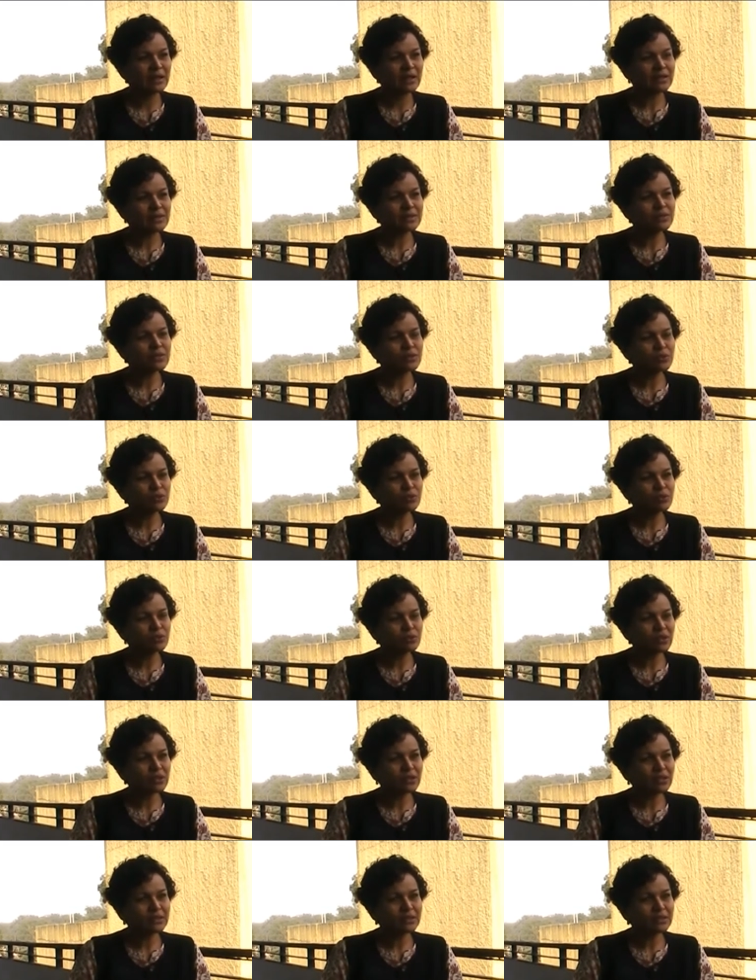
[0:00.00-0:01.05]
So
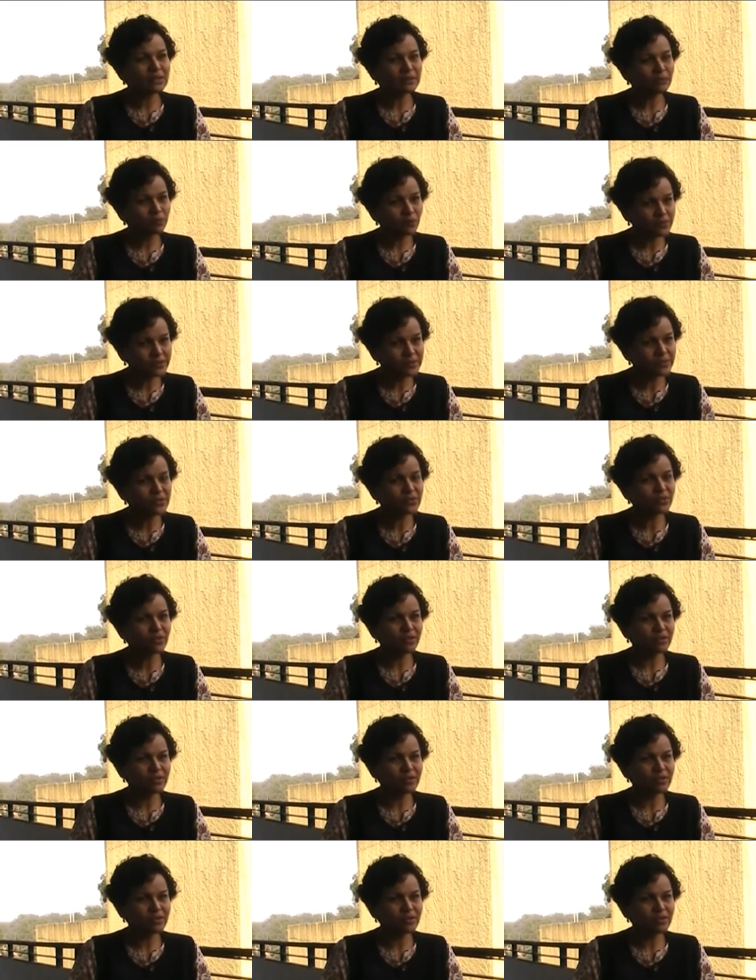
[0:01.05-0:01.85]
there was a strong